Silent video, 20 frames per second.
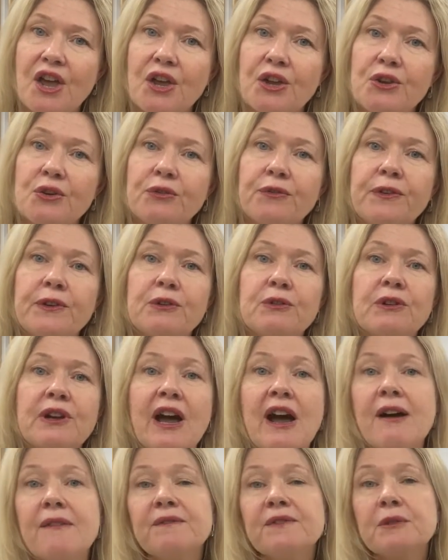You'll feel
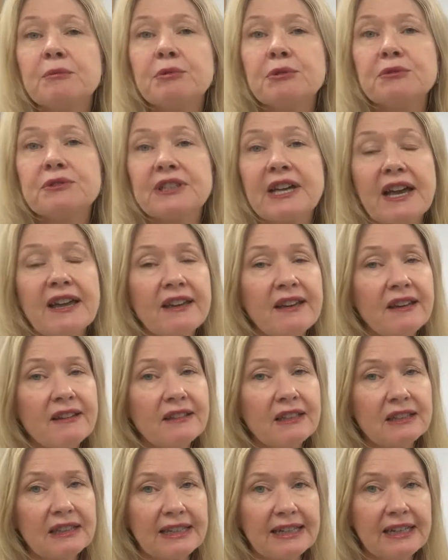comfortable taking
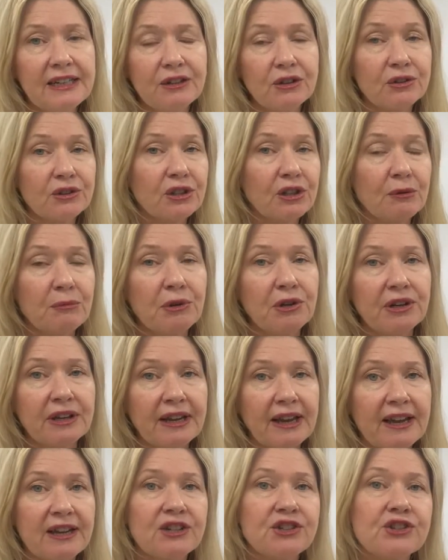the lead on
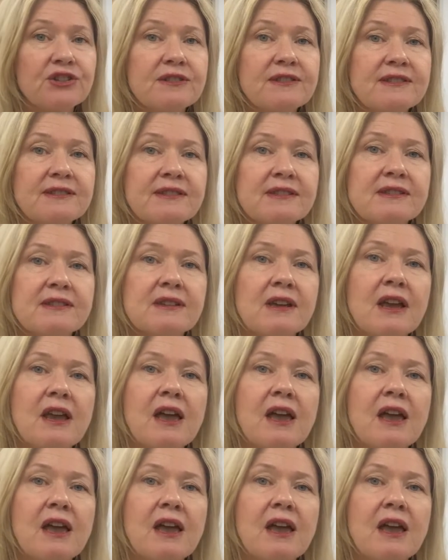communications,